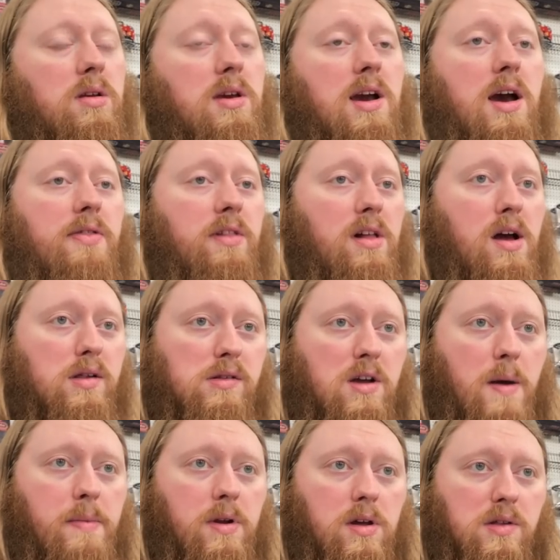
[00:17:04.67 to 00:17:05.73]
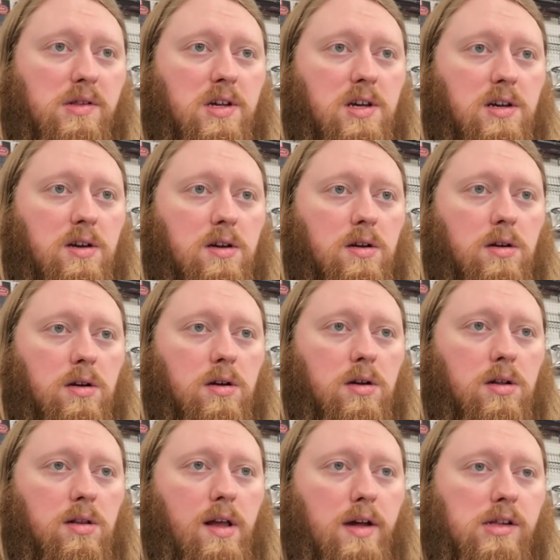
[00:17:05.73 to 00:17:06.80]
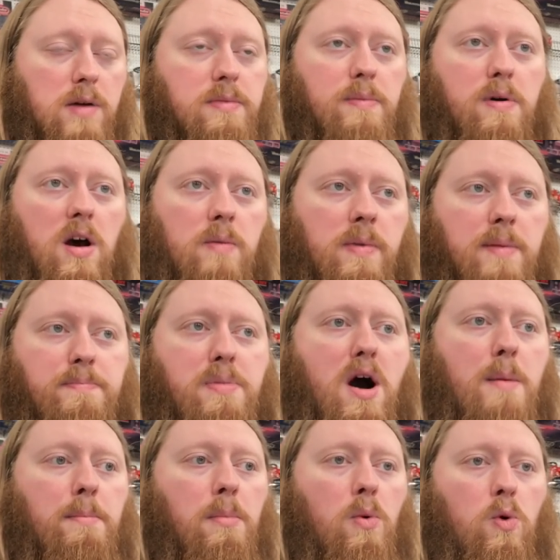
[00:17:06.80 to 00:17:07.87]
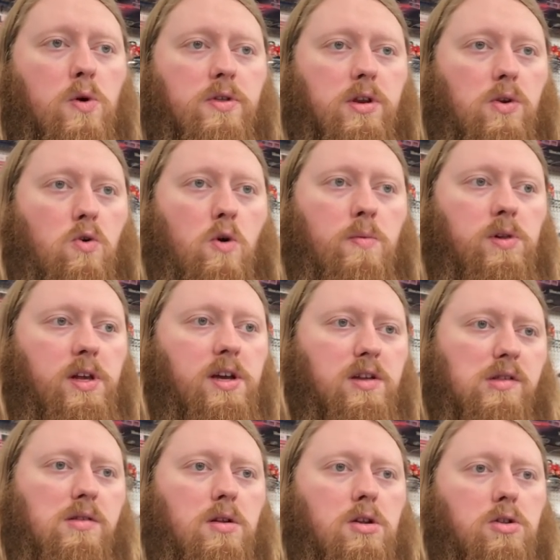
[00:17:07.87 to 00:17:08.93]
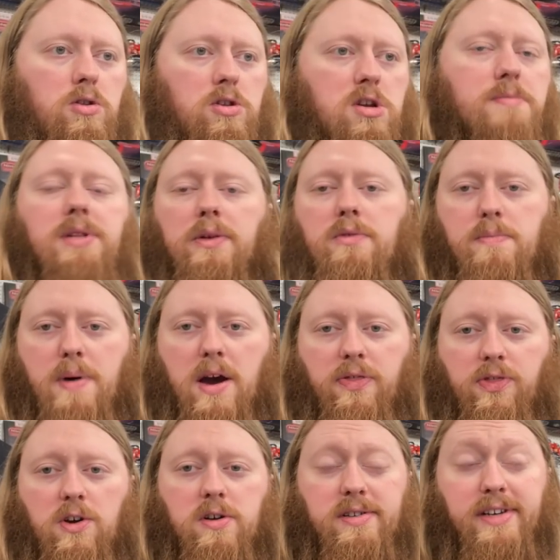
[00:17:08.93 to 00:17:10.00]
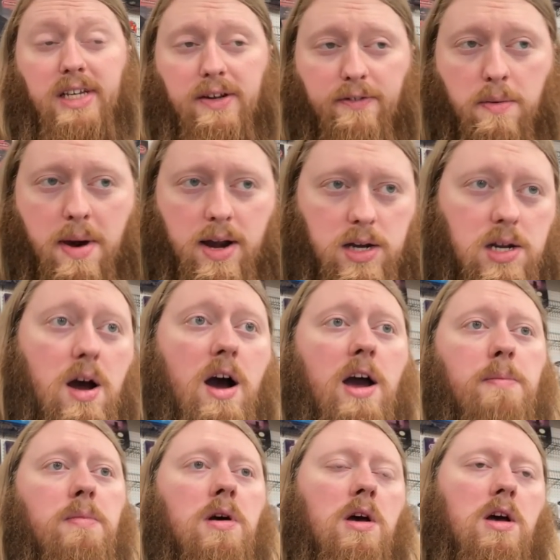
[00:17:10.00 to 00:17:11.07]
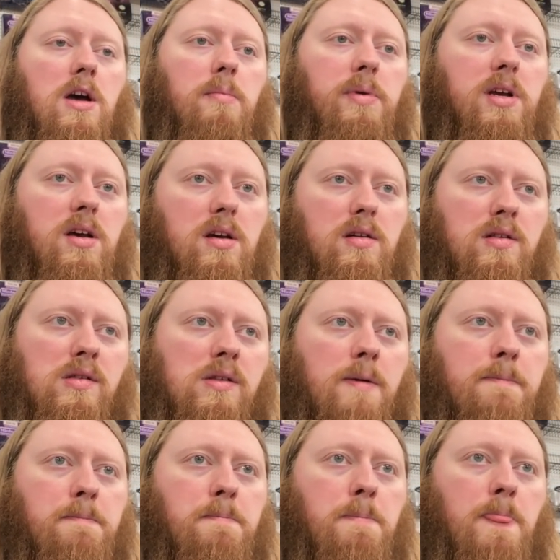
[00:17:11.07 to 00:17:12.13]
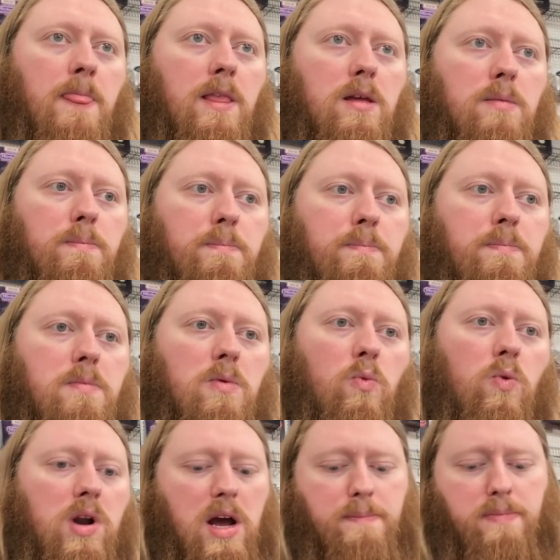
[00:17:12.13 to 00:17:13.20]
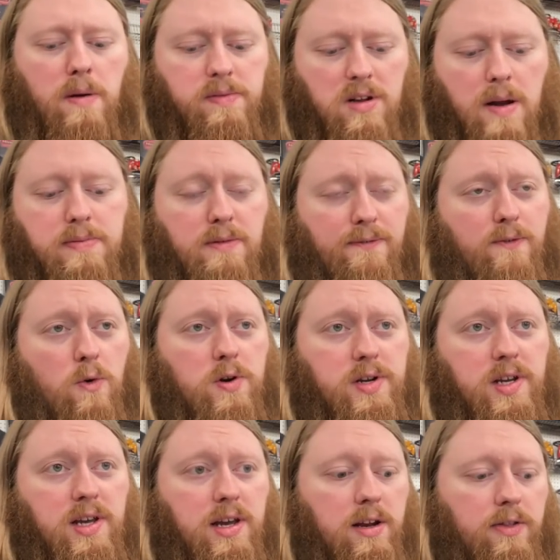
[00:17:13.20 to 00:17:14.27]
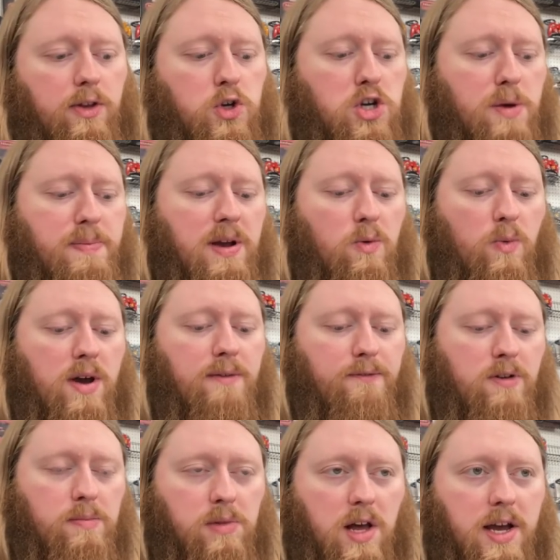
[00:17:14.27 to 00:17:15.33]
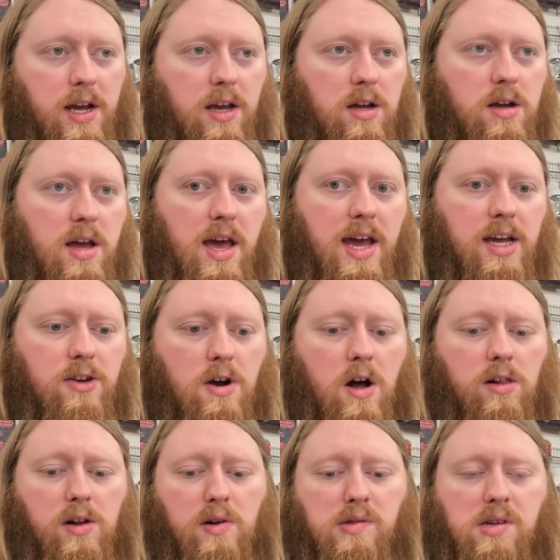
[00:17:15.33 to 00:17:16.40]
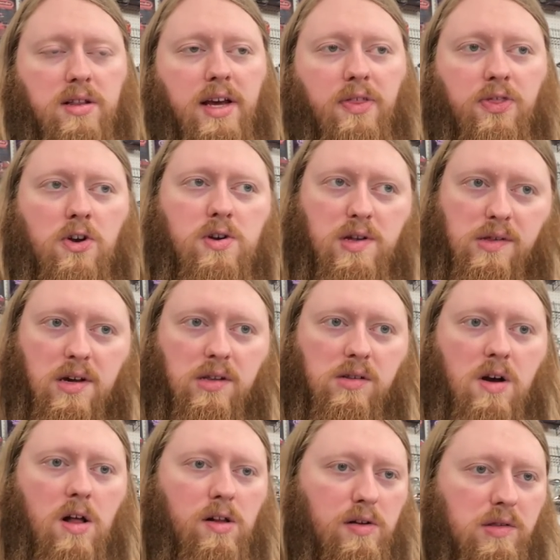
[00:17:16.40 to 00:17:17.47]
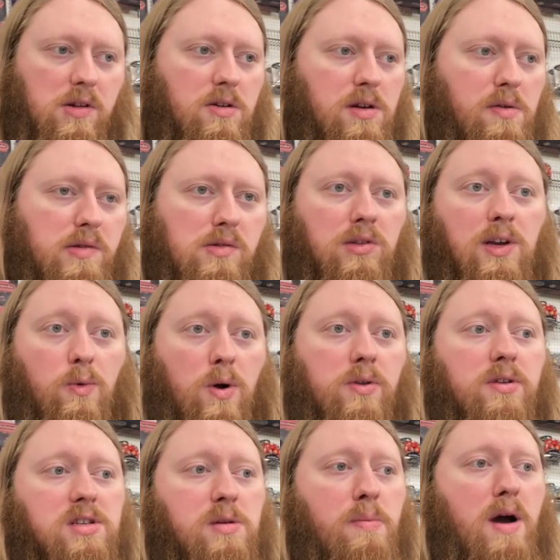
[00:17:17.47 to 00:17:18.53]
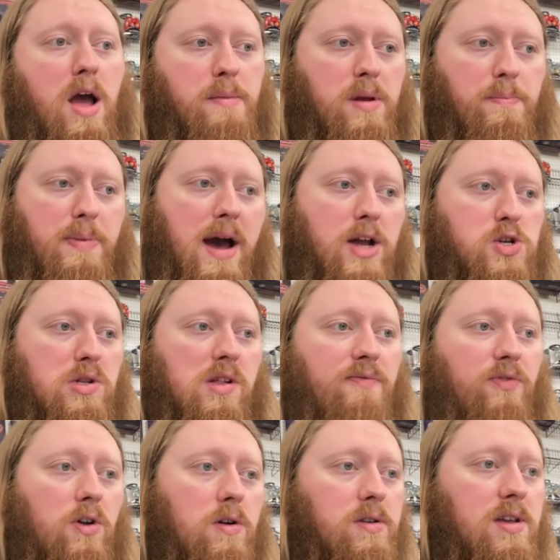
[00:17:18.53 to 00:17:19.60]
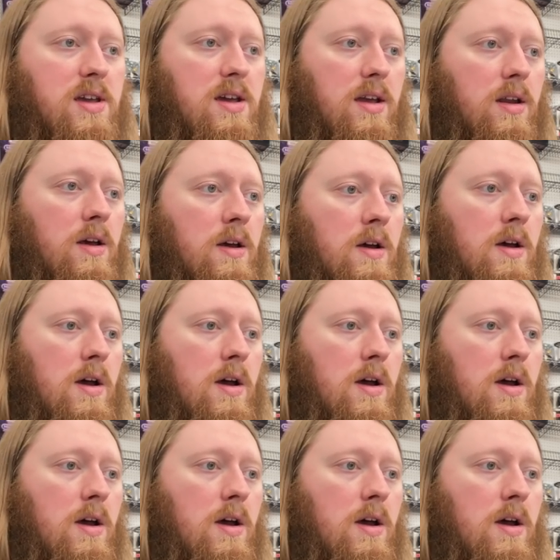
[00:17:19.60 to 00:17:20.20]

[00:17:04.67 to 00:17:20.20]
Yeah, the last time, I'm going to see, last time we bought them, I bought more than normally. Because typically we buy thirteen of them at a time, because when I bumped it up to fourteen, the shipping went from like eight dollars to like thirty-six dollars. So it was only worth it to buy them in batches of thirteen.